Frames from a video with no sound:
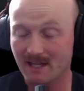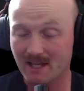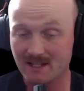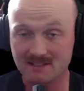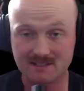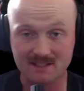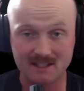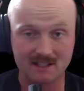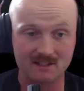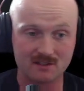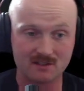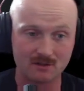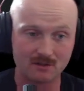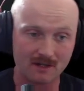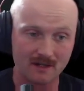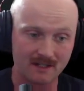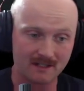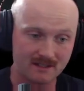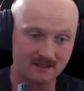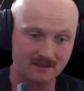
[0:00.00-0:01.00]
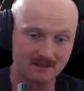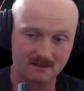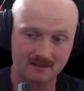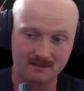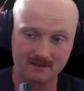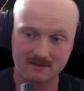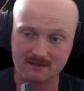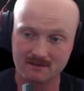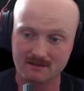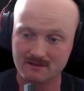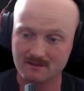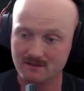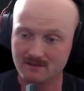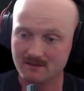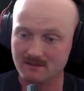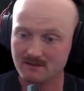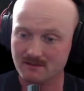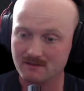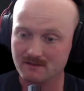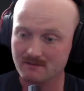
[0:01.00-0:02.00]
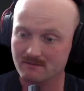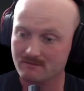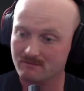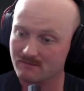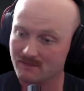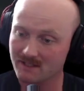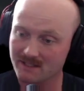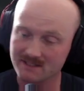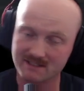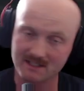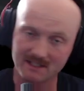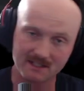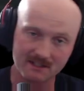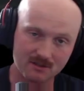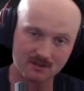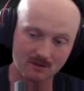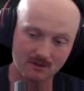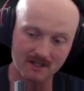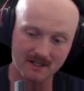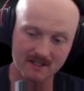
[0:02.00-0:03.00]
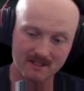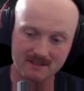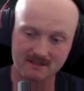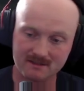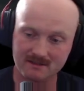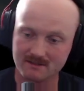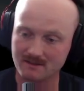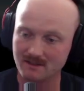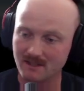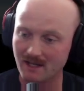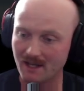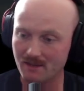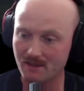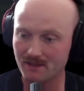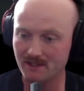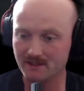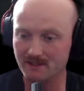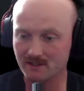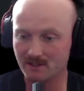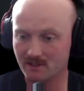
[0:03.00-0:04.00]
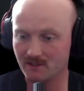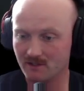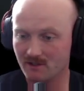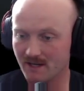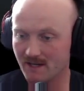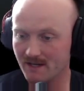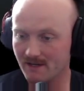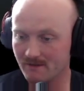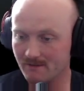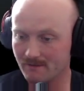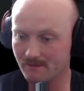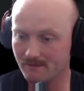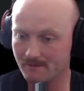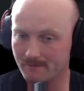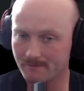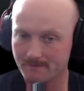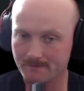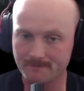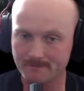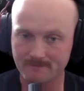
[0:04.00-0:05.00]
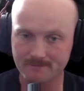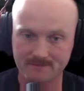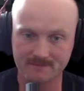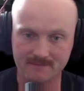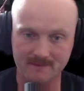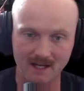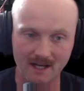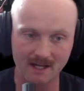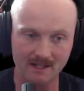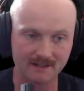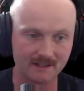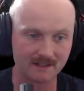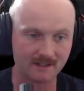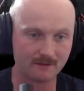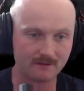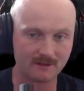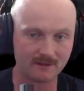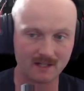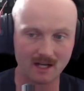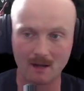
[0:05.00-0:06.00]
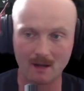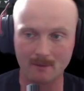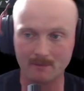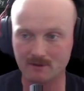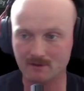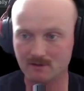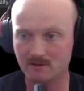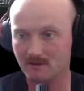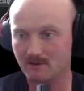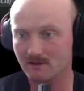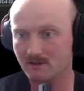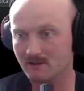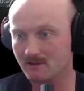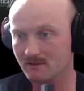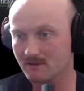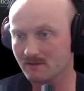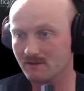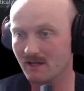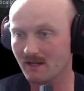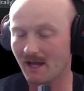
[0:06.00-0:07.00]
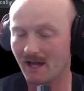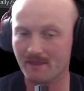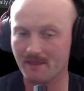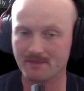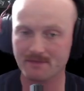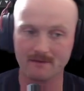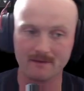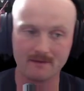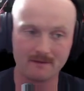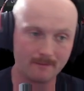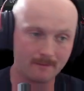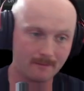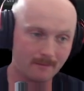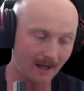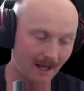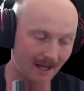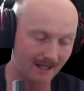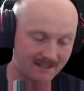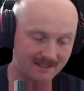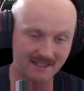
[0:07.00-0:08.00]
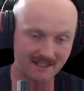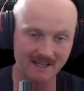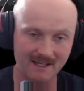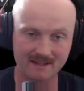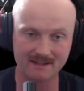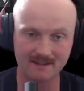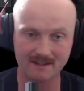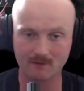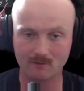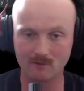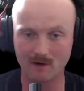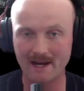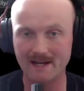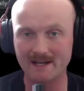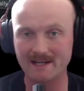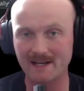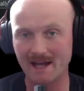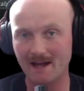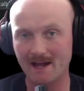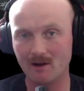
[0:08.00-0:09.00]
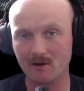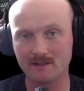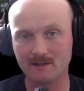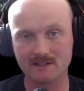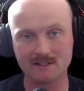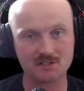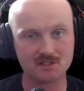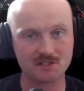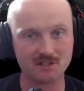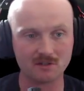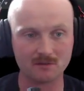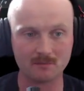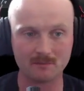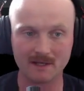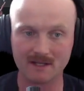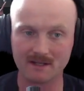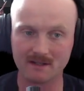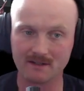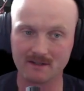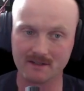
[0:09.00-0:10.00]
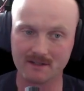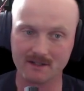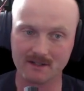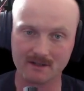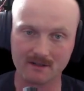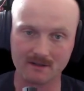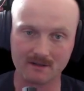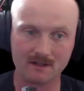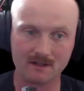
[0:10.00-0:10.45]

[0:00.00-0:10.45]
Secutores. That's Secutores. I think they're great. I think they're phenomenal. I'd say that right now in the shield meta, they're